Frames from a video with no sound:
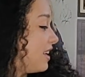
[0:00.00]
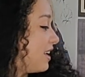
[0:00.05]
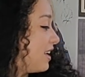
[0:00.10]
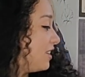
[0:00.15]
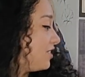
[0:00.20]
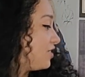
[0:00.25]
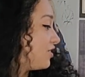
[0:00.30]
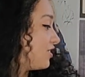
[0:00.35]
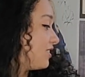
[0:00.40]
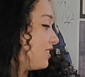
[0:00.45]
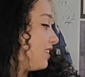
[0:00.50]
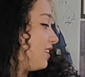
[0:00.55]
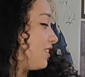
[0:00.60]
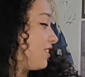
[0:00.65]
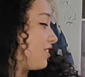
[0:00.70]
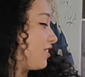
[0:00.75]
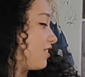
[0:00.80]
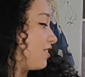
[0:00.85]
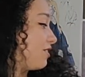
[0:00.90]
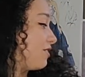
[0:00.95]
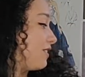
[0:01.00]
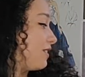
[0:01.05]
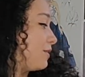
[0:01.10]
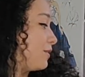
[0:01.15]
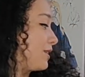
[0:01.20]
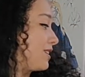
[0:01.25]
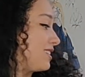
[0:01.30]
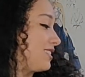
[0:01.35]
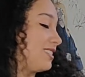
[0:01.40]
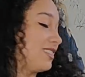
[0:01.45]
I just need another
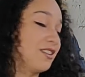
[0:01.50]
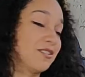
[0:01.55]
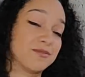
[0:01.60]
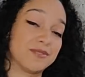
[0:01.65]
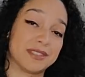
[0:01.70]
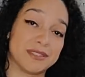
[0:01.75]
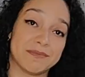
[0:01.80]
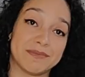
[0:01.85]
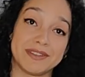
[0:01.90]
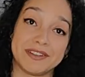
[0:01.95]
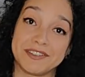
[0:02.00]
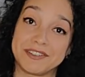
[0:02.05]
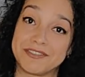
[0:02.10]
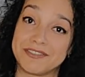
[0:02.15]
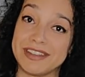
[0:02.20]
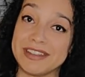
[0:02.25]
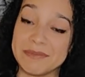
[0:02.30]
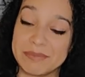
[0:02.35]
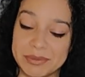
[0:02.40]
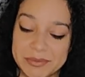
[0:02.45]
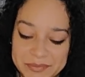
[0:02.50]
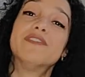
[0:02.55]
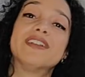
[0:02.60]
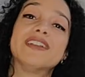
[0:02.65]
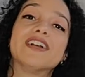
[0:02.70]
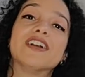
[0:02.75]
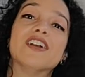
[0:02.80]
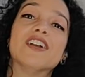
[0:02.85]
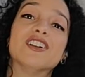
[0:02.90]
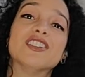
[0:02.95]
Faber-Castell with a better grip.
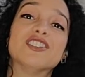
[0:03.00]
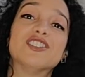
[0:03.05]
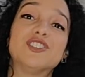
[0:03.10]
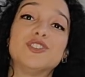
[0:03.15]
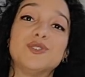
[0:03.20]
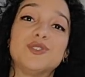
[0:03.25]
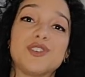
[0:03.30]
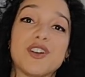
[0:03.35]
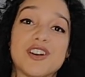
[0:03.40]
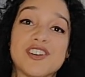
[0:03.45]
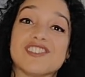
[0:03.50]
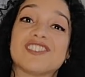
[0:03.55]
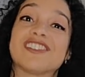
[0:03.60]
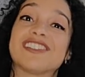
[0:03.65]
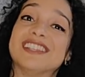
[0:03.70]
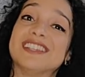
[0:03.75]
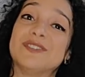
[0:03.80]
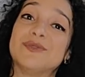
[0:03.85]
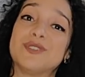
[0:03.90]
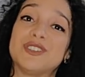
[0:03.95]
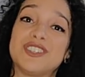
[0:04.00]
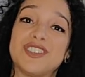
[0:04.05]
Moving on to Conklin,